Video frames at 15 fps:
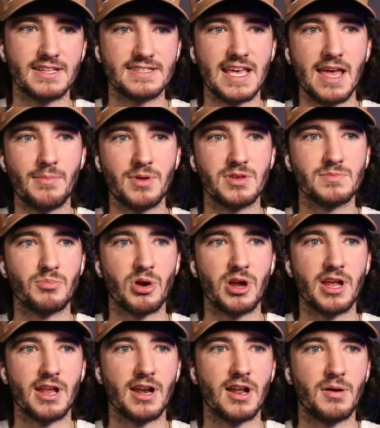Tammy
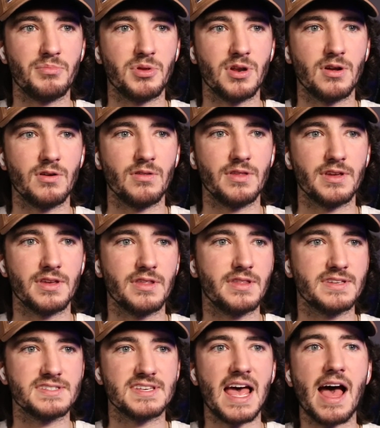bringing up, the
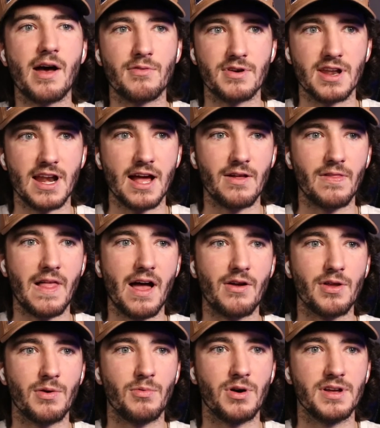sound and how loud
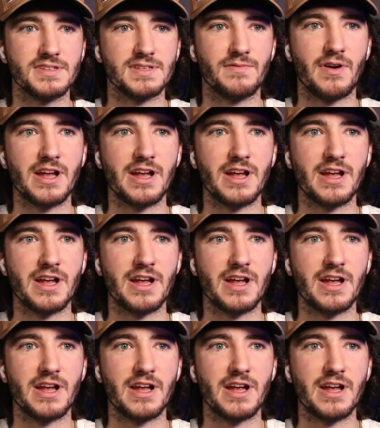it was.